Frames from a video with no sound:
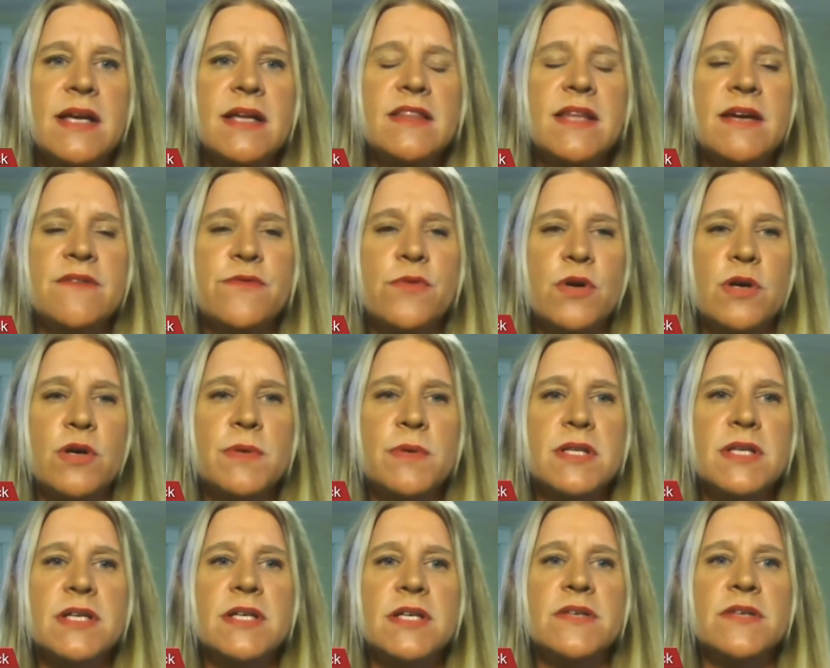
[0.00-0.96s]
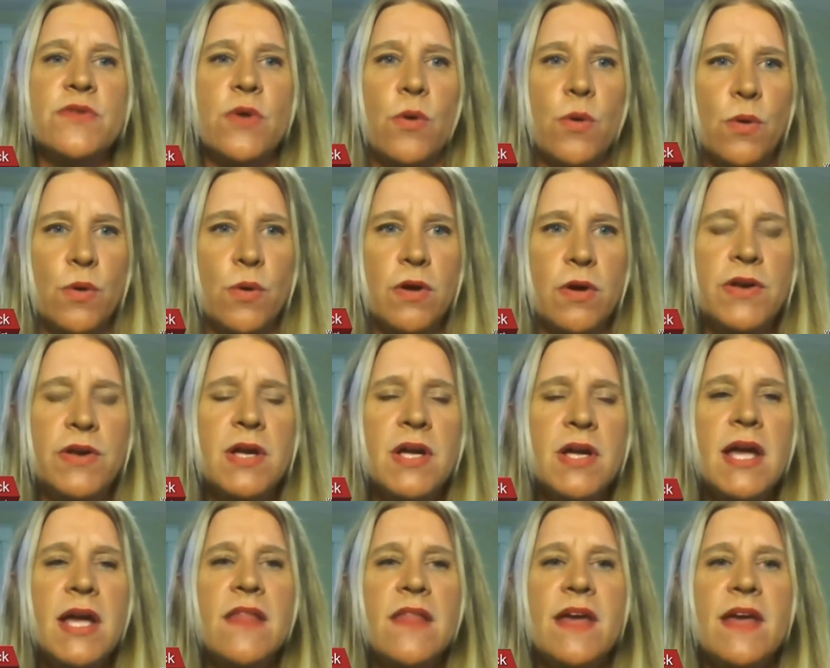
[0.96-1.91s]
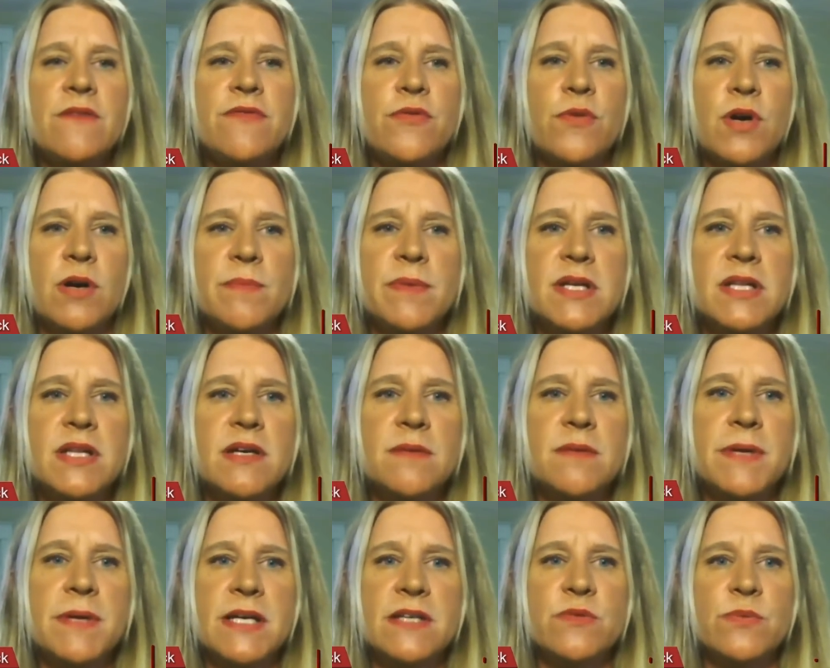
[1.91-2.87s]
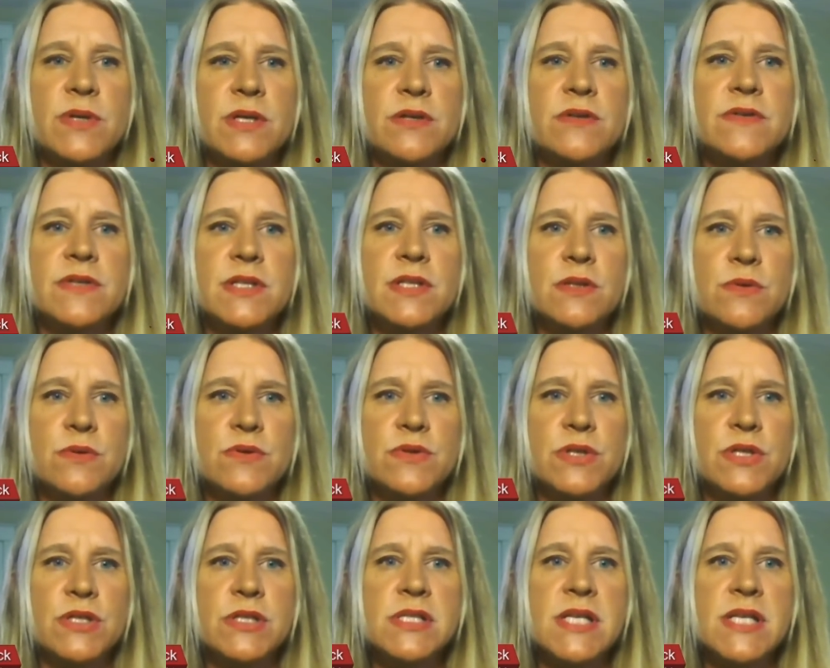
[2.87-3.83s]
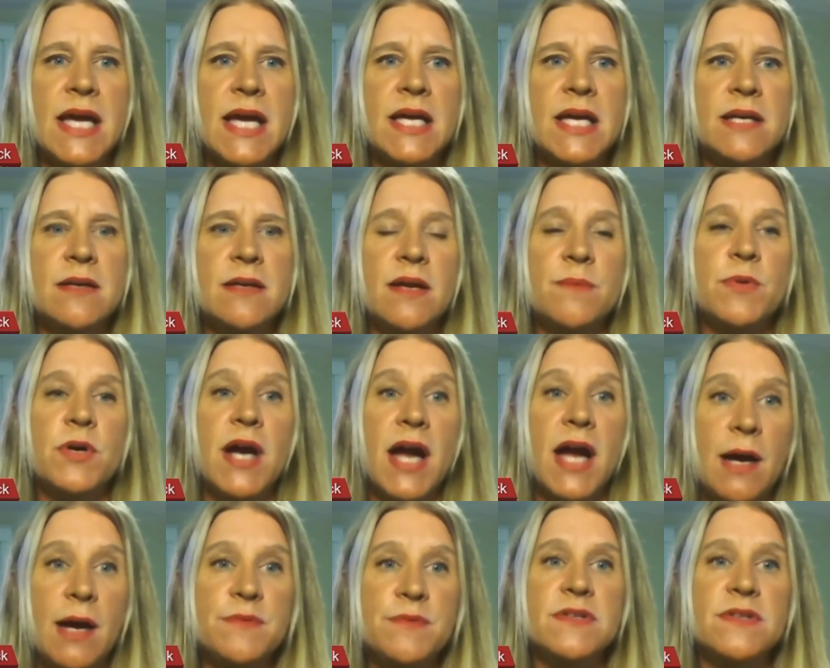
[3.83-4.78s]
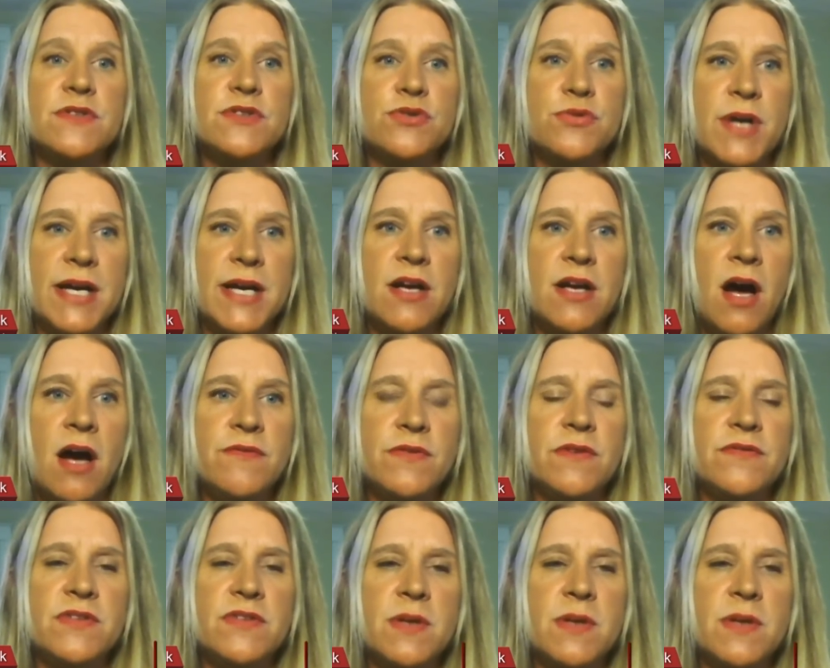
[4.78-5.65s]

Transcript: That formula is old. That formula picks winners and losers, and perhaps as a trade off of some